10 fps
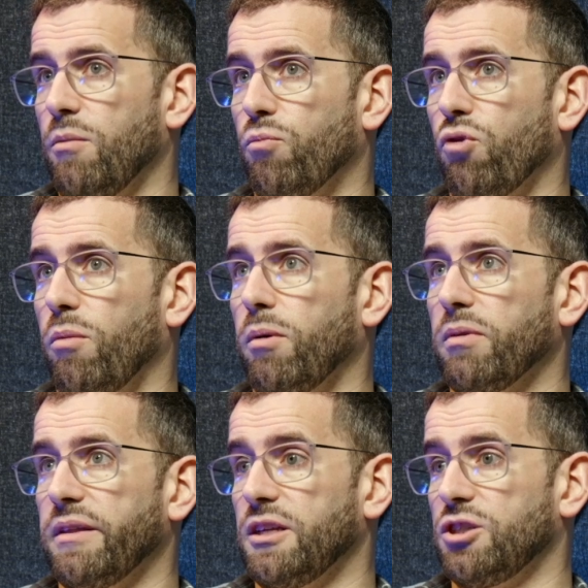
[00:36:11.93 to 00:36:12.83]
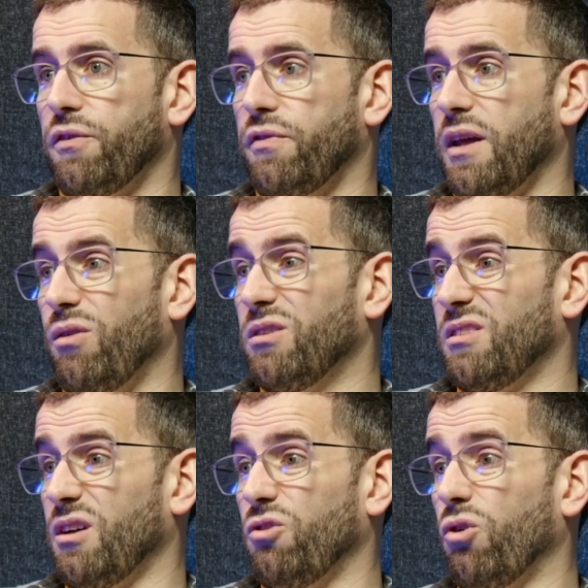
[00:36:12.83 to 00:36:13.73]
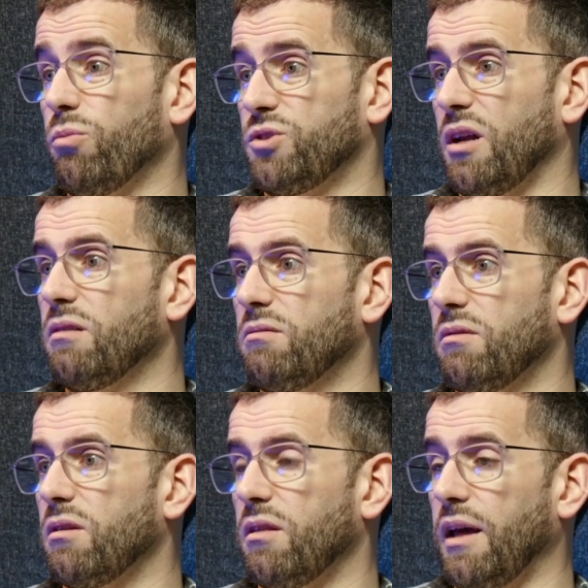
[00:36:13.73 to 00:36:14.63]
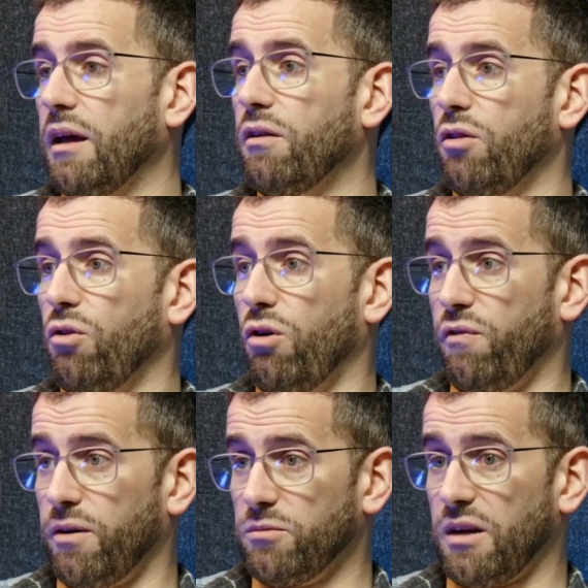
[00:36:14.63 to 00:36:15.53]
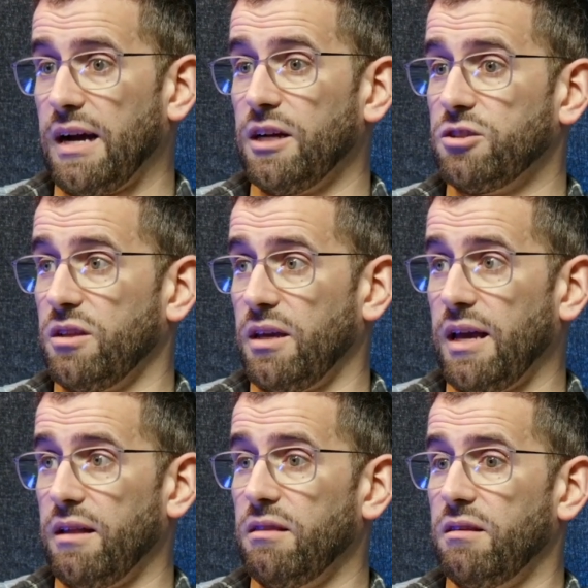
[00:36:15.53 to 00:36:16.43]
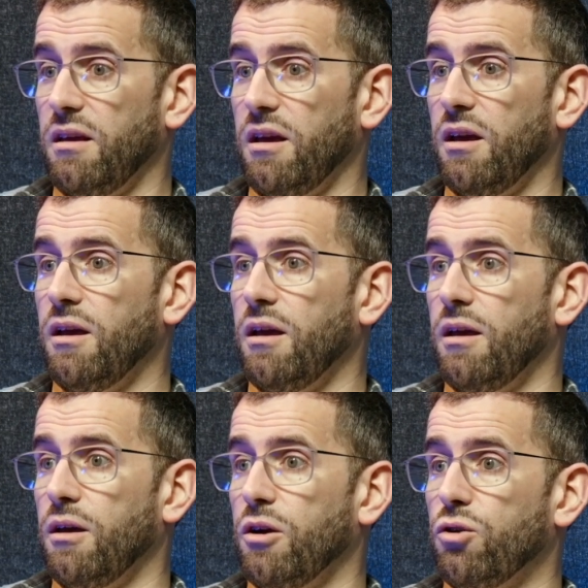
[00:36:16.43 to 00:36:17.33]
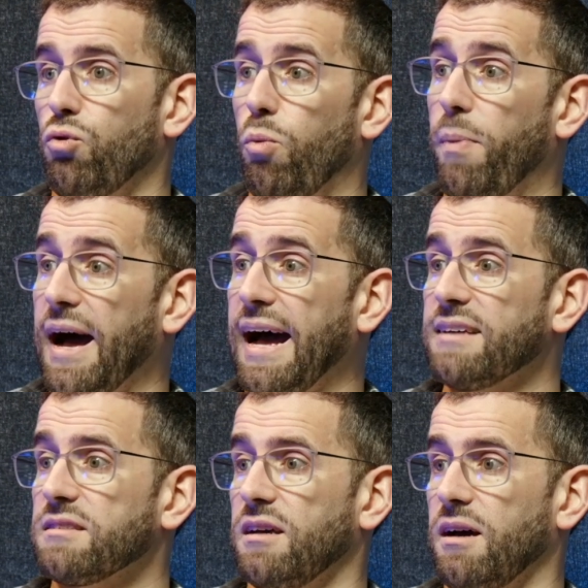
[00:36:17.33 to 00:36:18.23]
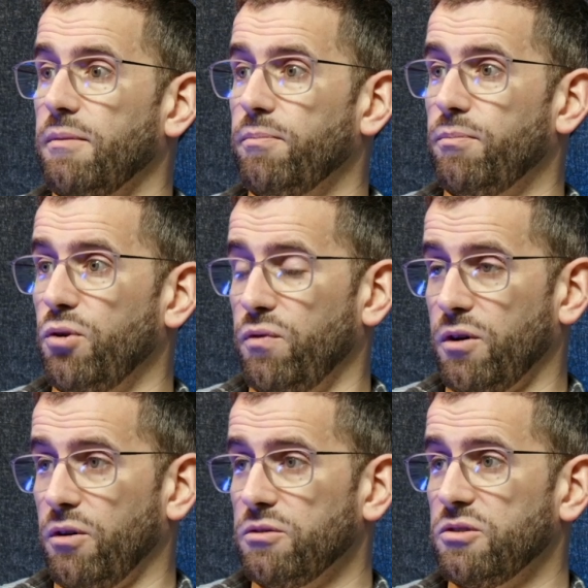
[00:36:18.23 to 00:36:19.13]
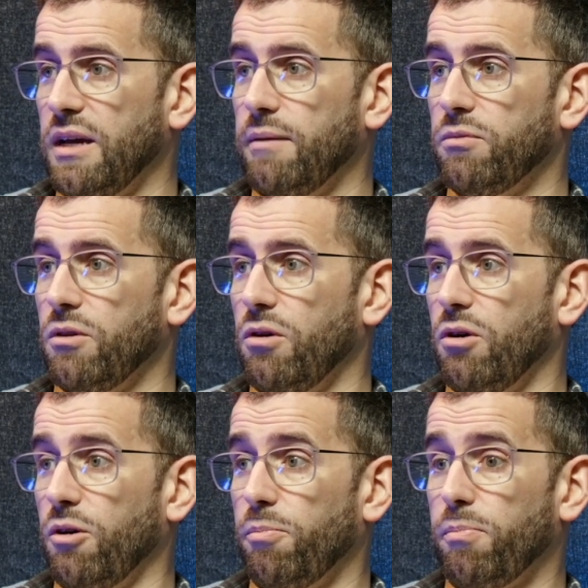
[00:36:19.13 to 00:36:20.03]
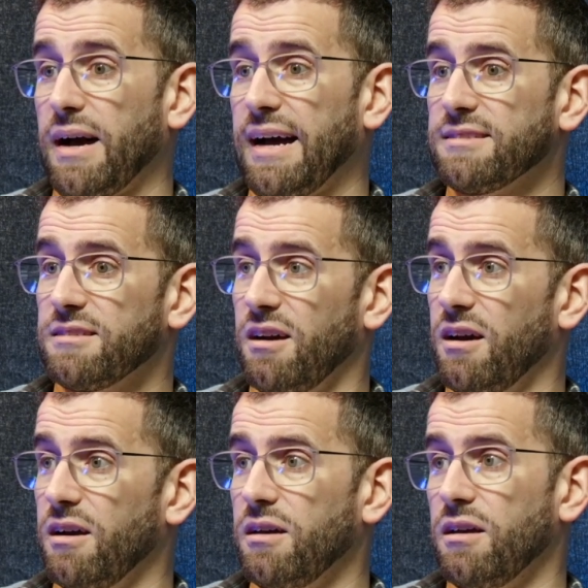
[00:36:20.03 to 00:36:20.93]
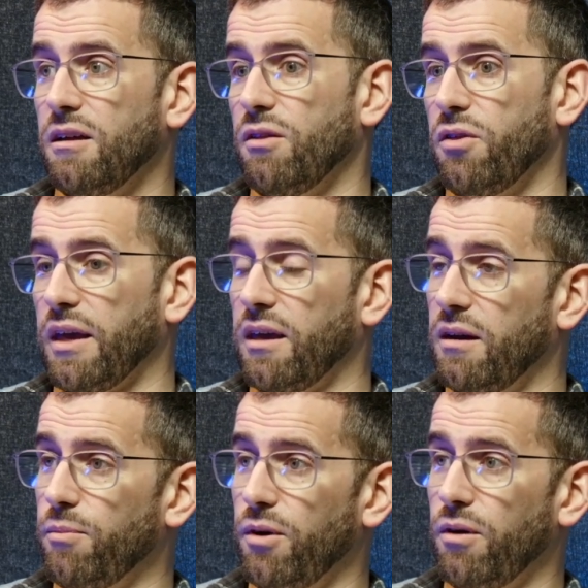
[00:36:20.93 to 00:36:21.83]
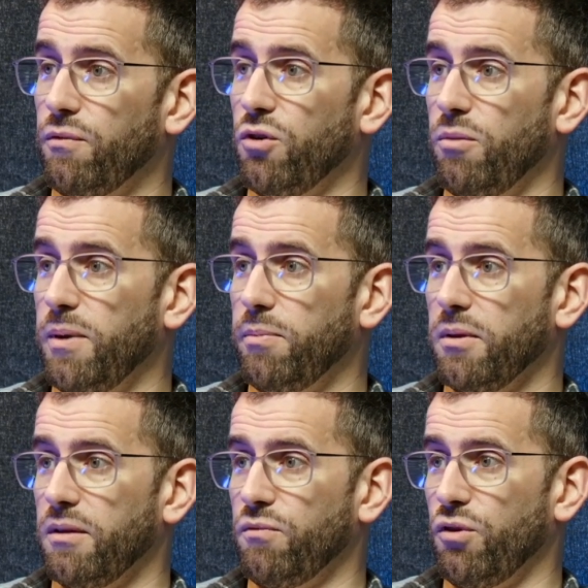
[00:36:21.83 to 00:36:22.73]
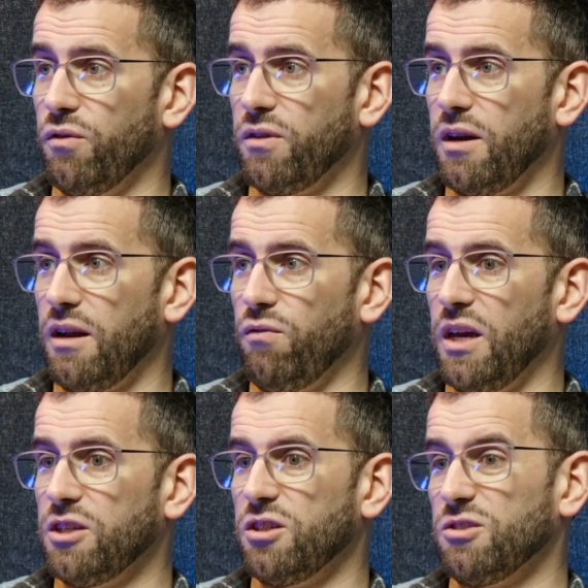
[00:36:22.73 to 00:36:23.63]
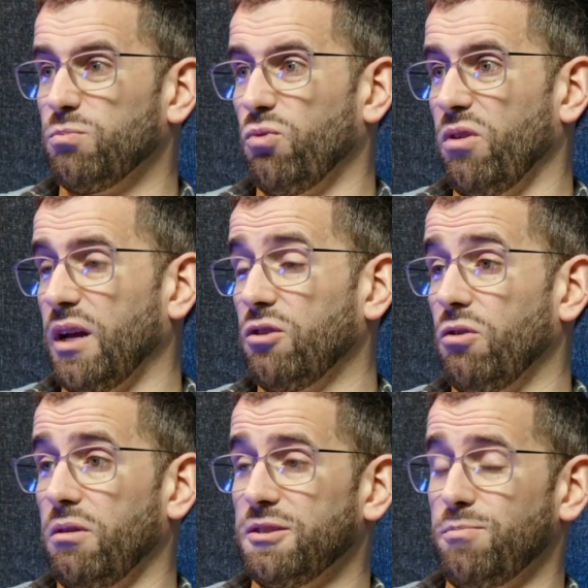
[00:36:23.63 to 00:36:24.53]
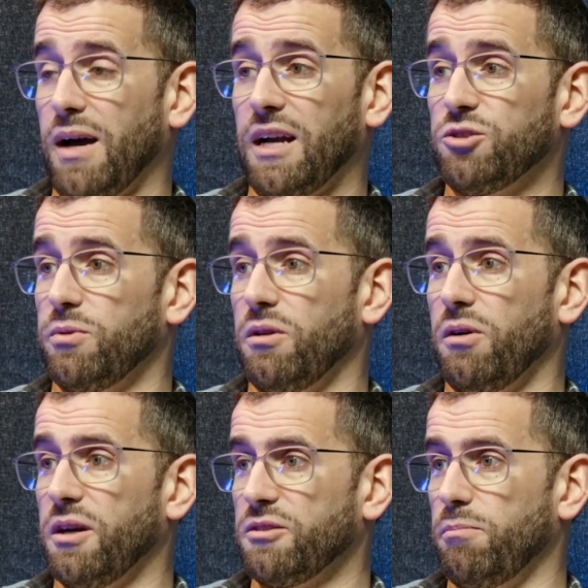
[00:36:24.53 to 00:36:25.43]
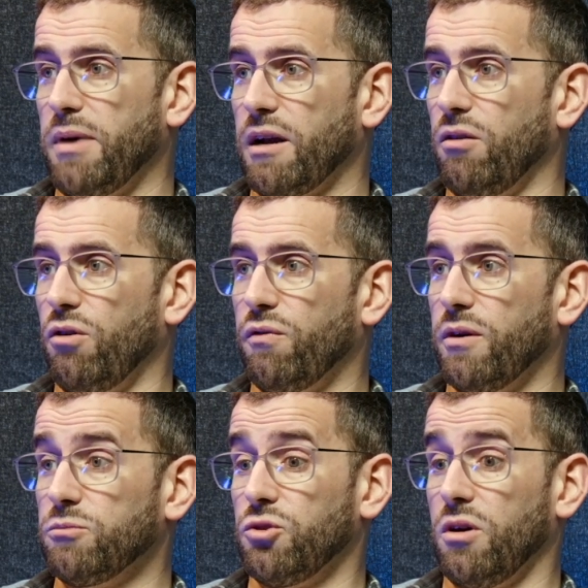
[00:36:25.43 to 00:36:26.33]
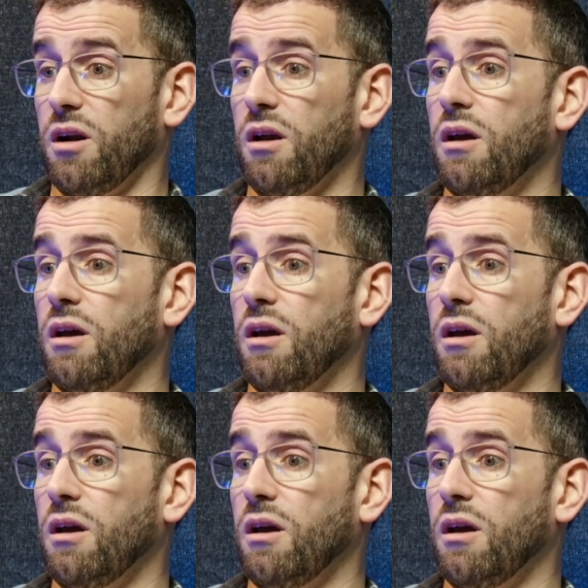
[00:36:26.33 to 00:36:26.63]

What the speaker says: Probably the shift now is the adoption, that law firms are actually getting to go past a proof of concept or past a thinking about a few people involved in innovation. It's more like knowledge management lawyers and bigger law firms who are